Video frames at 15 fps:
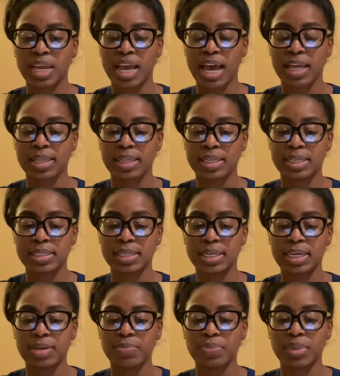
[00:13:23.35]

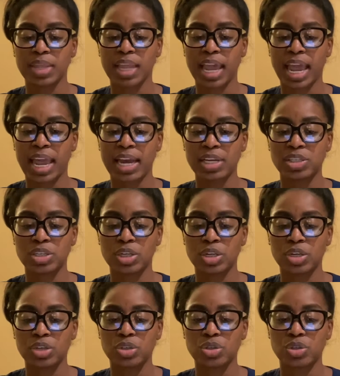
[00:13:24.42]
ethnicity, age,
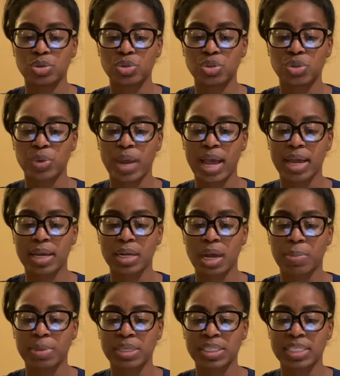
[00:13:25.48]

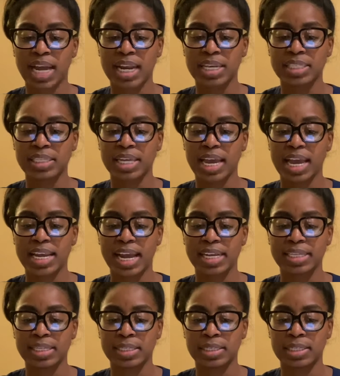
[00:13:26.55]
socioeconomic status, and
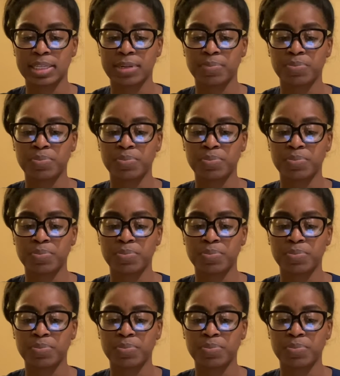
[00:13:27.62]
identity.